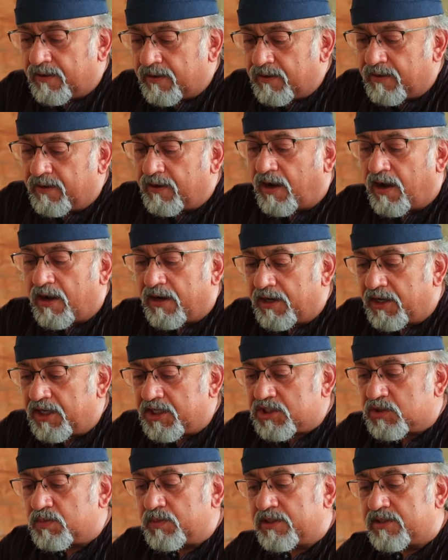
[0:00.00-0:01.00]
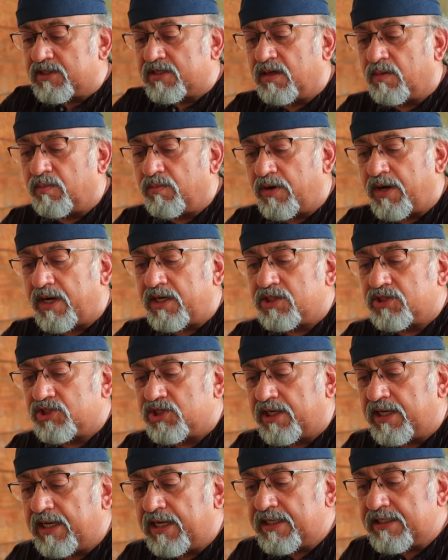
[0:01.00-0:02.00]
garnish with some red
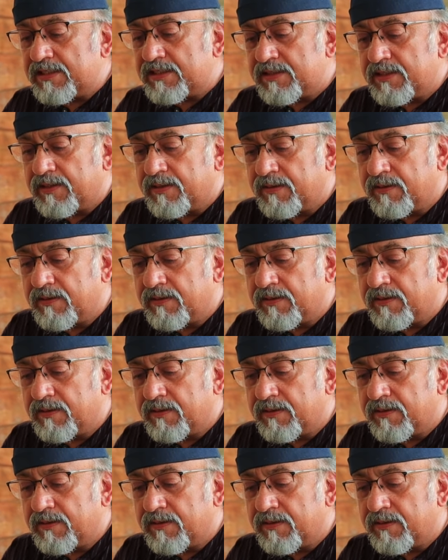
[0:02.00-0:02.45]
chilies,